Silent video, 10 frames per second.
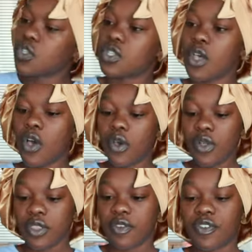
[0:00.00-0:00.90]
So
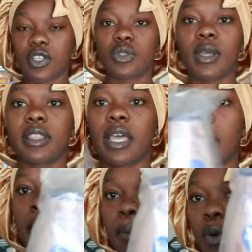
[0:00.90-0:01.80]
the first one that
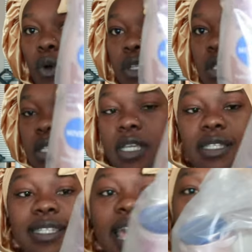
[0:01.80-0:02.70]
I bought
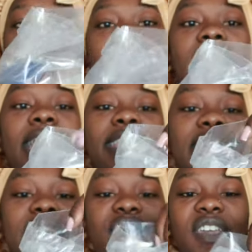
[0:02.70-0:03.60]
is
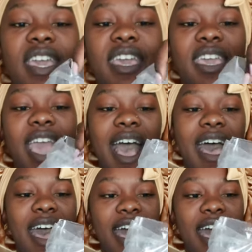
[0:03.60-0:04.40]
Nivea.